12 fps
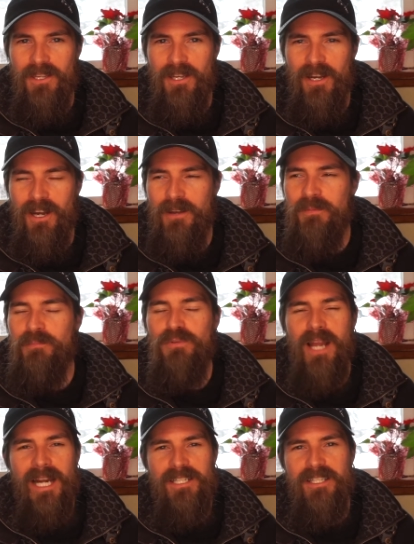I've been
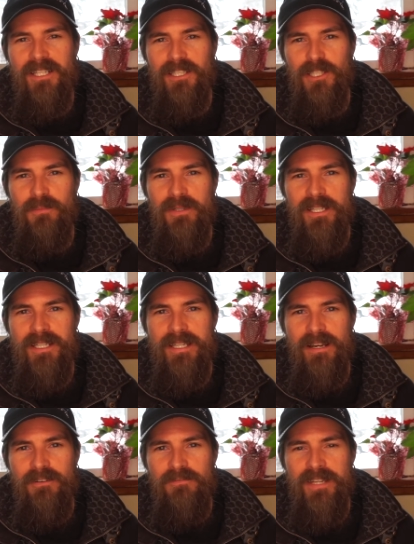practicing a little bit
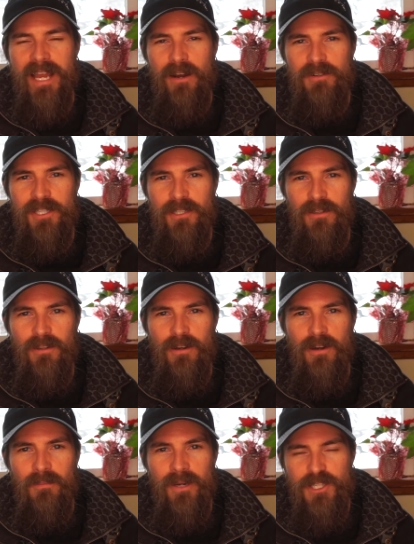of downhill
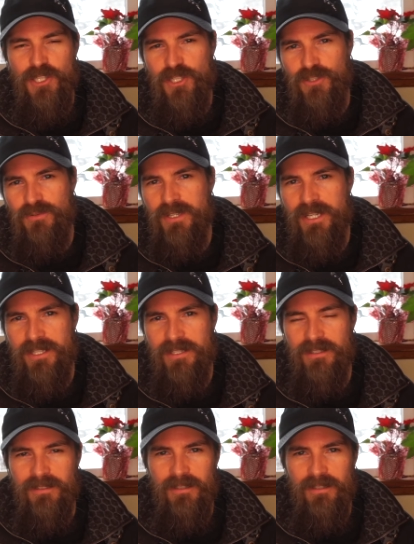on my street,